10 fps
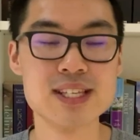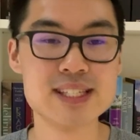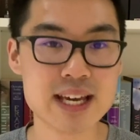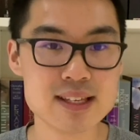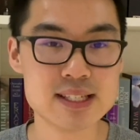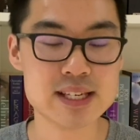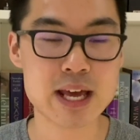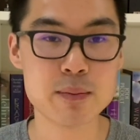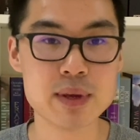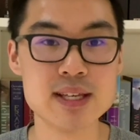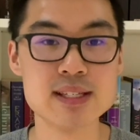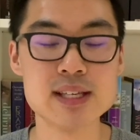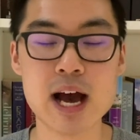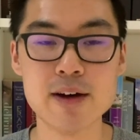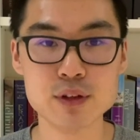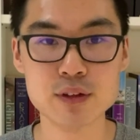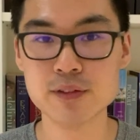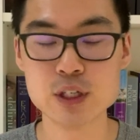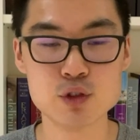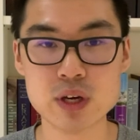second step is, after you
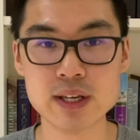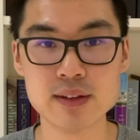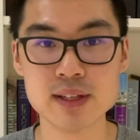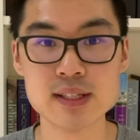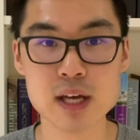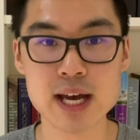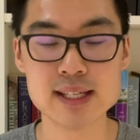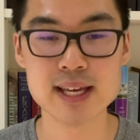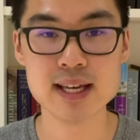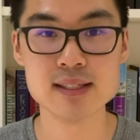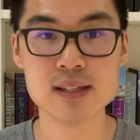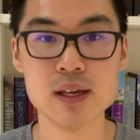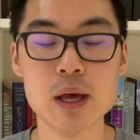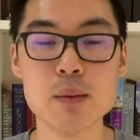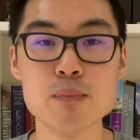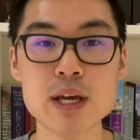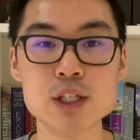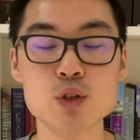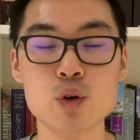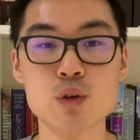finish reading the entire text, make
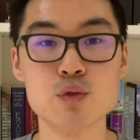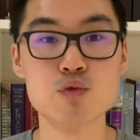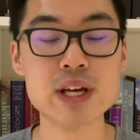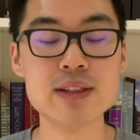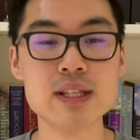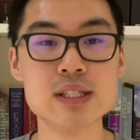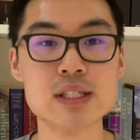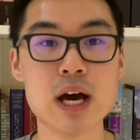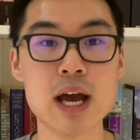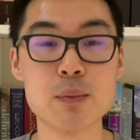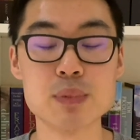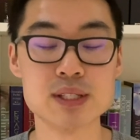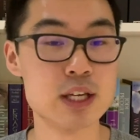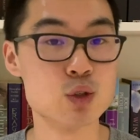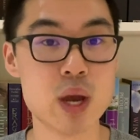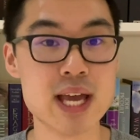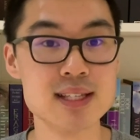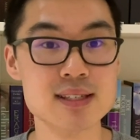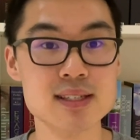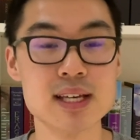sure to read the entire potential
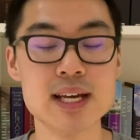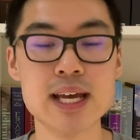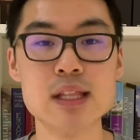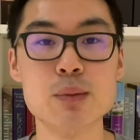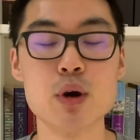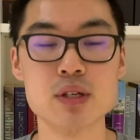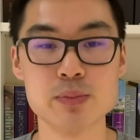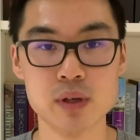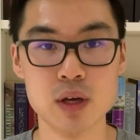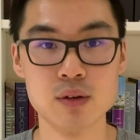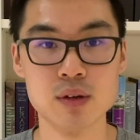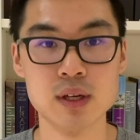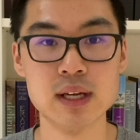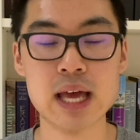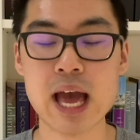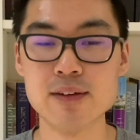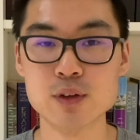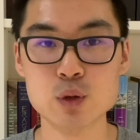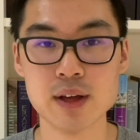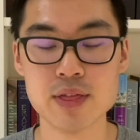answers in the box below. Have a
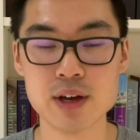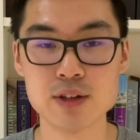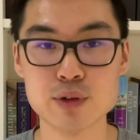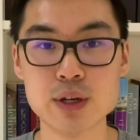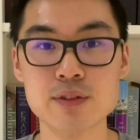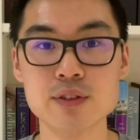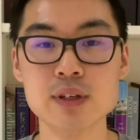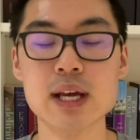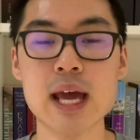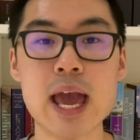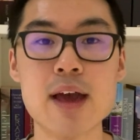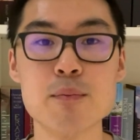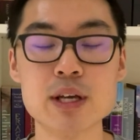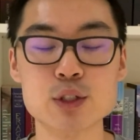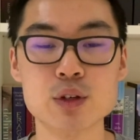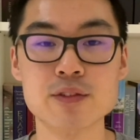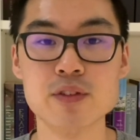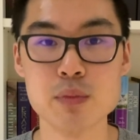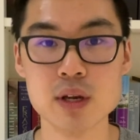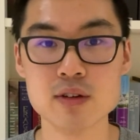good thorough read over it and make sure you
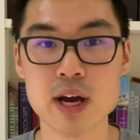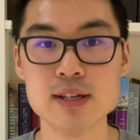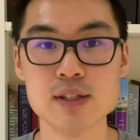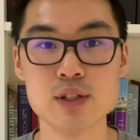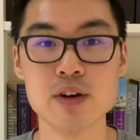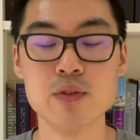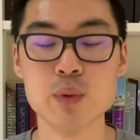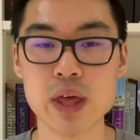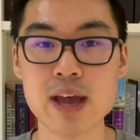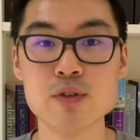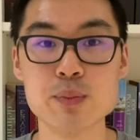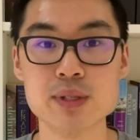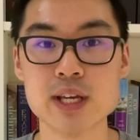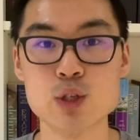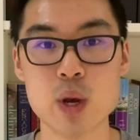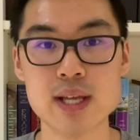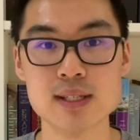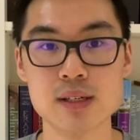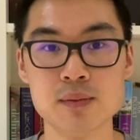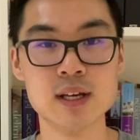familiarize yourself with every potential answer.
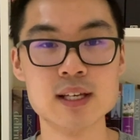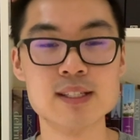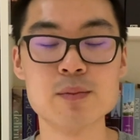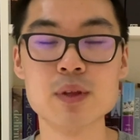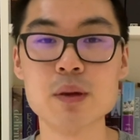Something